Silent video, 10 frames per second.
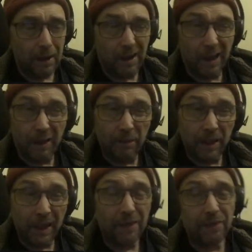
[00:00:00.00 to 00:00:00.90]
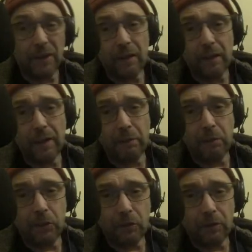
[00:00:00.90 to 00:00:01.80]
I'm guessing in the
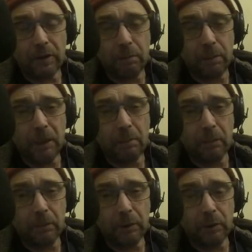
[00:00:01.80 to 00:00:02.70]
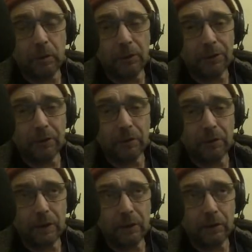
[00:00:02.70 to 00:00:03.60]
majority, people do not
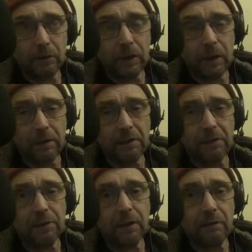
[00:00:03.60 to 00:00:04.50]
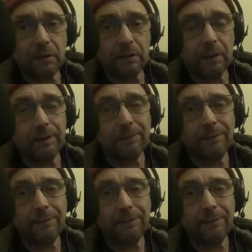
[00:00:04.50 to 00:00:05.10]
still take this seriously.